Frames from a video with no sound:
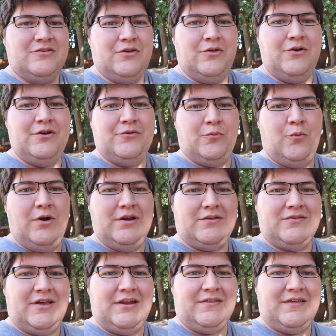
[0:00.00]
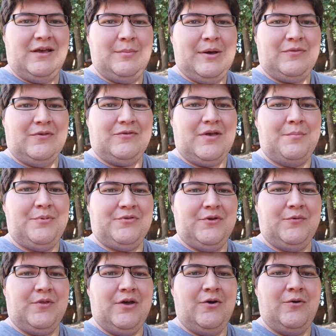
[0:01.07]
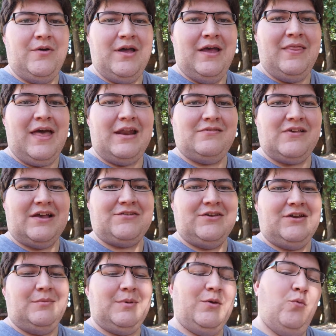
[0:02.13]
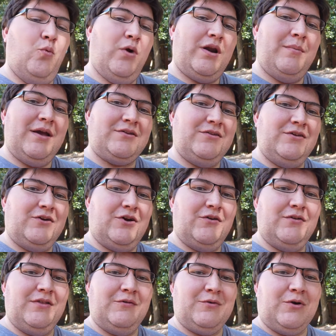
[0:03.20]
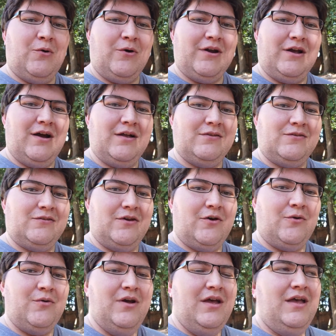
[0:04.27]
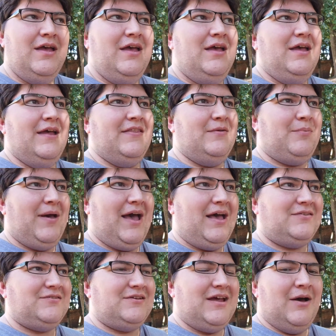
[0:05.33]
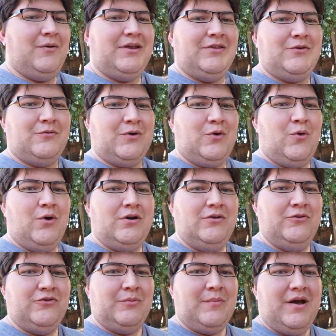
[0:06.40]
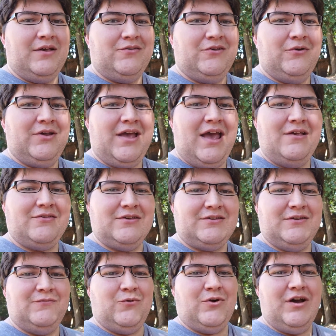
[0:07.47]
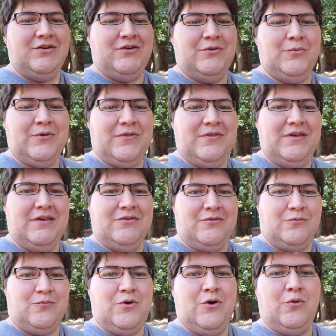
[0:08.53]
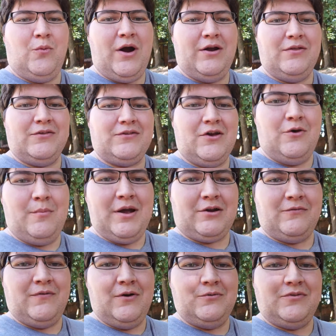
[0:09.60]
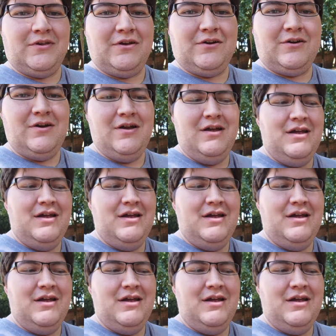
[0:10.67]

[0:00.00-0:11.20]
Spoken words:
So there is one exciting thing about this episode though, and that's actually going to be what I'm actually currently recording on. So in the past, I would either record using my Sony a6400 with these Rode Wireless Go microphones here,